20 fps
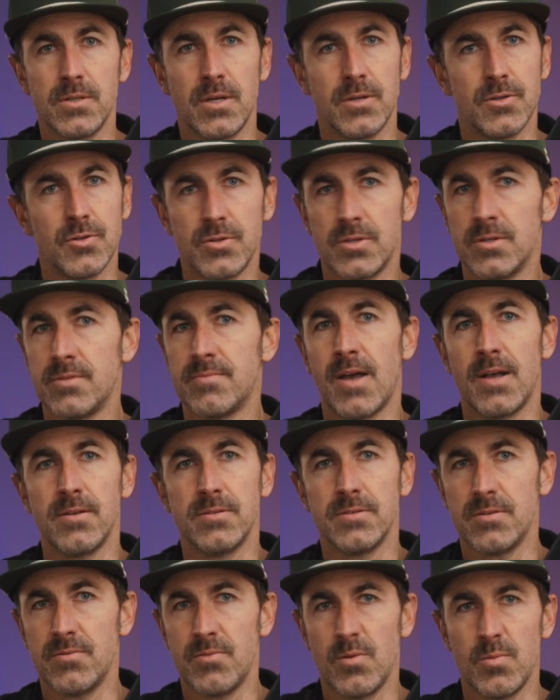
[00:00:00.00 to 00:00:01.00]
hundreds of
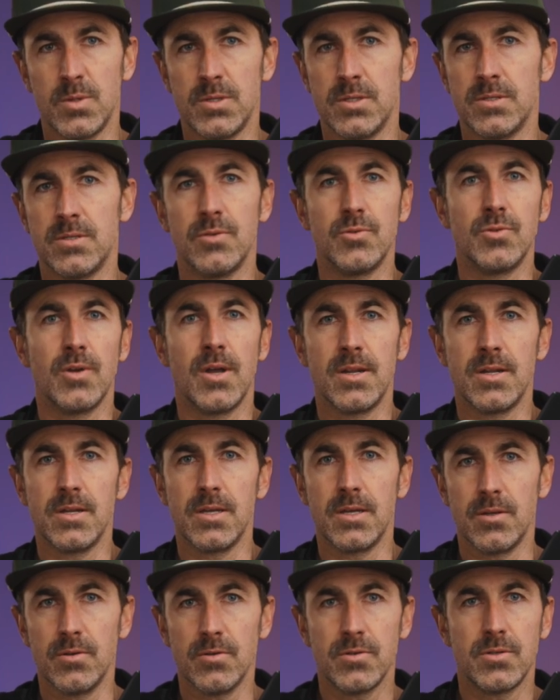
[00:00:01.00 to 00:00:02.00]
thousands of images as you're
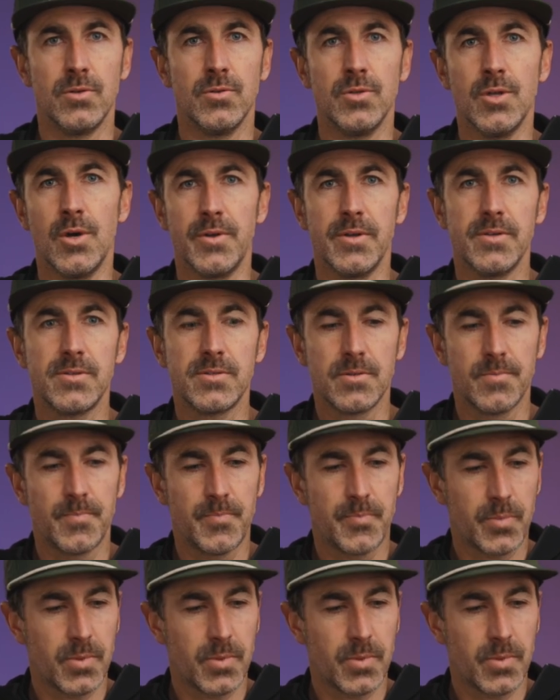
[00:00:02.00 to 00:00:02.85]
editing. You'll notice.